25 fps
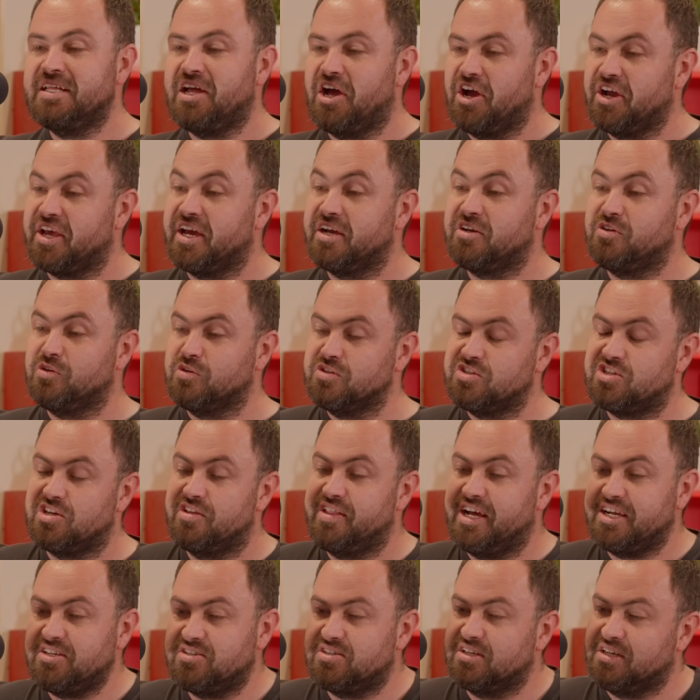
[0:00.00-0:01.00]
Okay, cool.
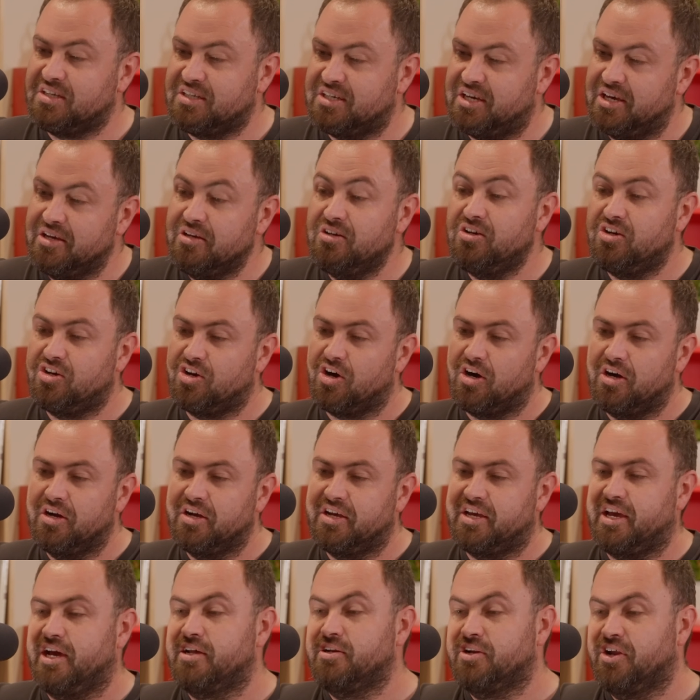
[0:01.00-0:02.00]
So that's the King
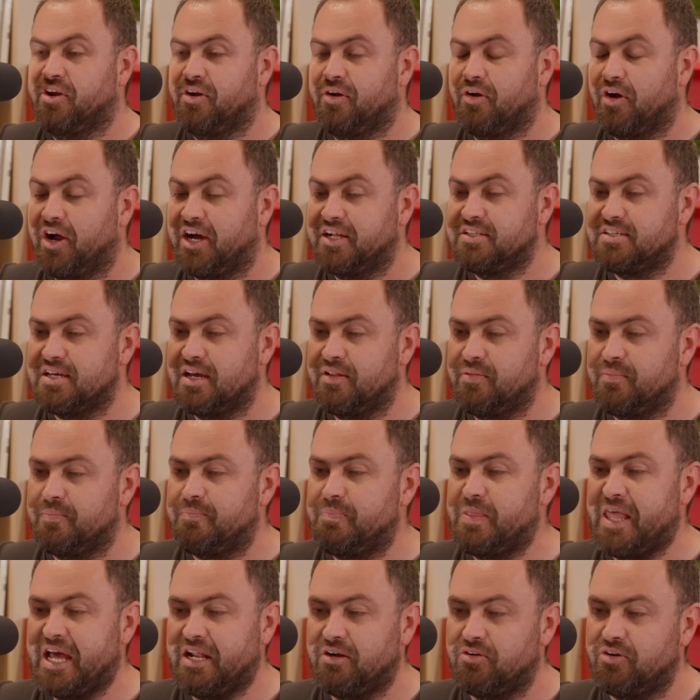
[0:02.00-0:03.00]
Kong Cannon, right? And
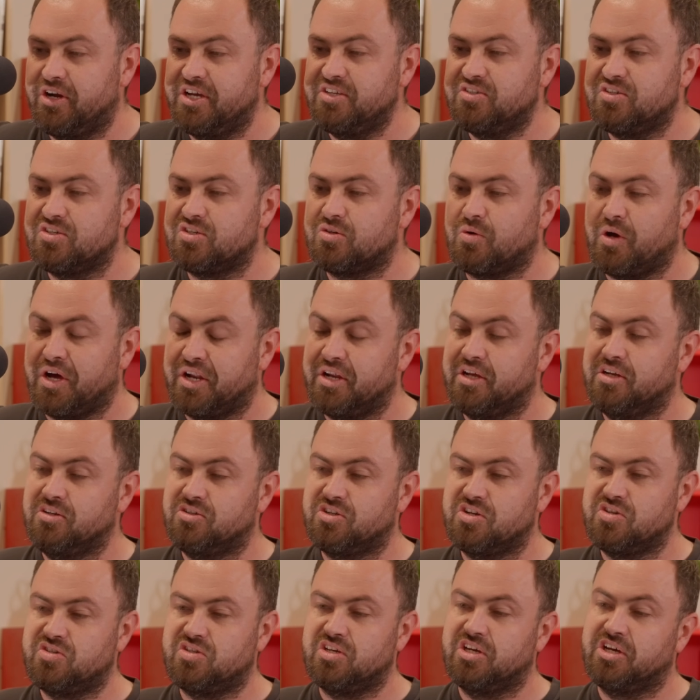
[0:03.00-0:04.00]
that raises quite an
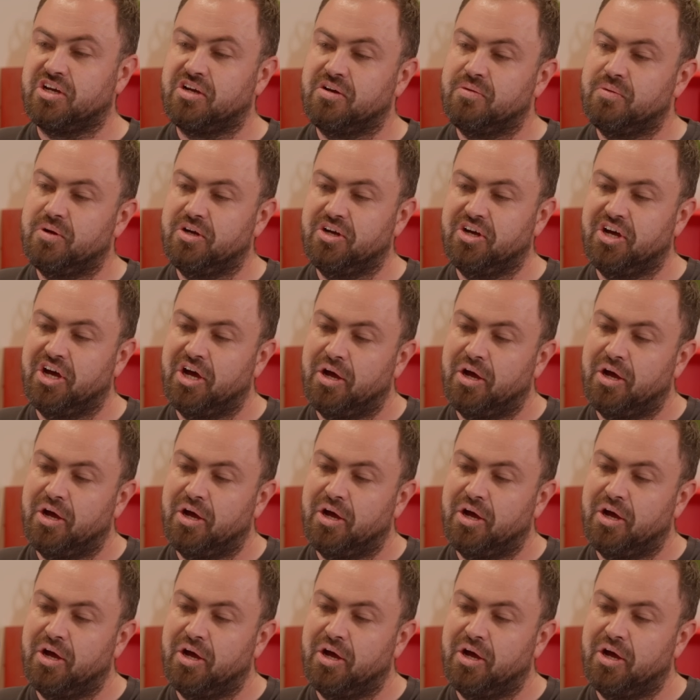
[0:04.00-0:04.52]
interesting